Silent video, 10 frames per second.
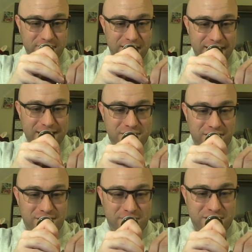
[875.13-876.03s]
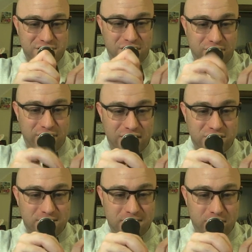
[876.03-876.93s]
I keep telling myself that I
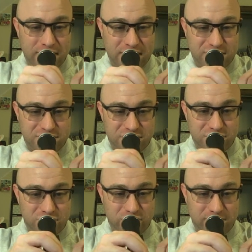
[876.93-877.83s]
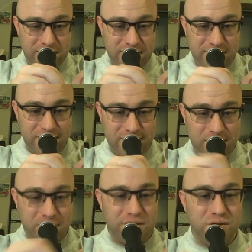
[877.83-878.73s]
should be bringing scissors with me if
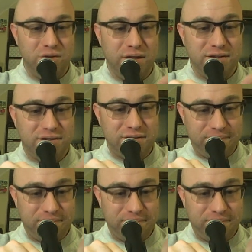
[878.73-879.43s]
I'm going to do this.